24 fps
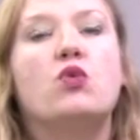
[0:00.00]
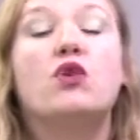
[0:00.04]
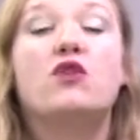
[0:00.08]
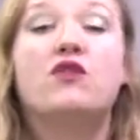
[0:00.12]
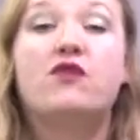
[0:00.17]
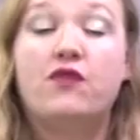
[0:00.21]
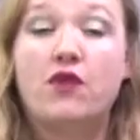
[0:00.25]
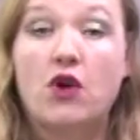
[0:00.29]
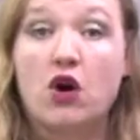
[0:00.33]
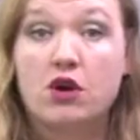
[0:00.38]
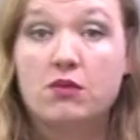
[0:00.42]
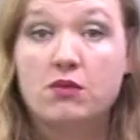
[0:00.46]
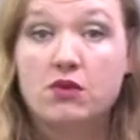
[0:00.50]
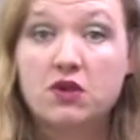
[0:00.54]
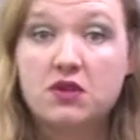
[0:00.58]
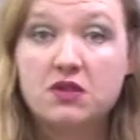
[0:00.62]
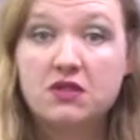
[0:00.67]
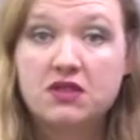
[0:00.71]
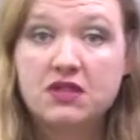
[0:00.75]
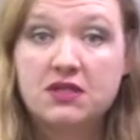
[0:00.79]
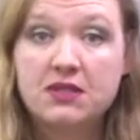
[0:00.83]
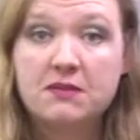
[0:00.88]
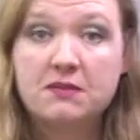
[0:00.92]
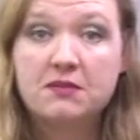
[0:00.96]
were
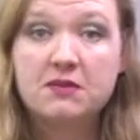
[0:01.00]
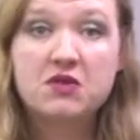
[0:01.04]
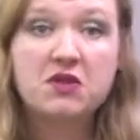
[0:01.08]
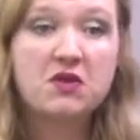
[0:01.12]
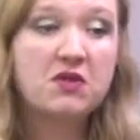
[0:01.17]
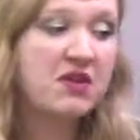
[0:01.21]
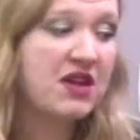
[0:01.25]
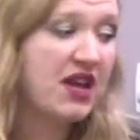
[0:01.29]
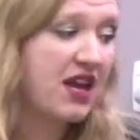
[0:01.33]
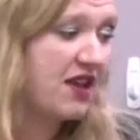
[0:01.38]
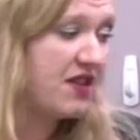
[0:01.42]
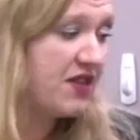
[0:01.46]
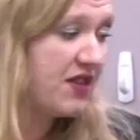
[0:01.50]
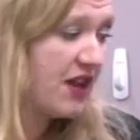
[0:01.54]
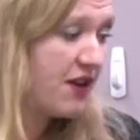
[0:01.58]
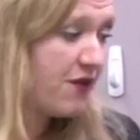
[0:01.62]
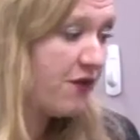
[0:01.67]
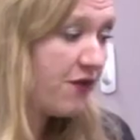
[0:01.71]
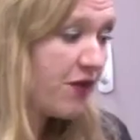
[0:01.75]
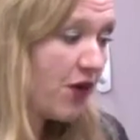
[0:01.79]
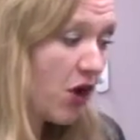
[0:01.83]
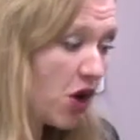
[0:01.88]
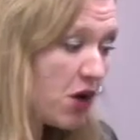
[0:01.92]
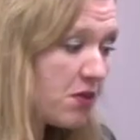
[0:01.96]
farmers. So they
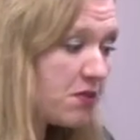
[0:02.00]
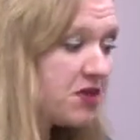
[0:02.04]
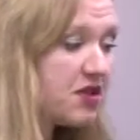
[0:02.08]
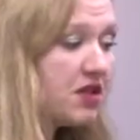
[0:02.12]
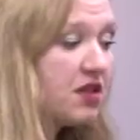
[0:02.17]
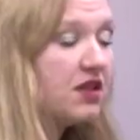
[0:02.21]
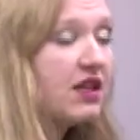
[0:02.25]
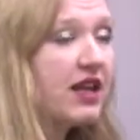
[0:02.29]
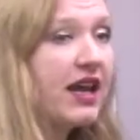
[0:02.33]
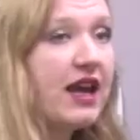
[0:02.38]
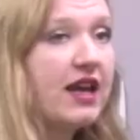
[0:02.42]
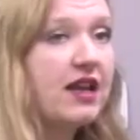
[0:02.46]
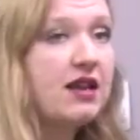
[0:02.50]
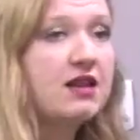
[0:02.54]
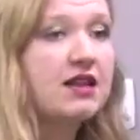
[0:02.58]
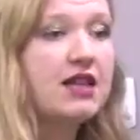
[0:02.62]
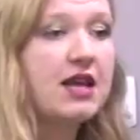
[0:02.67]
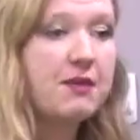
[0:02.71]
farmed the land,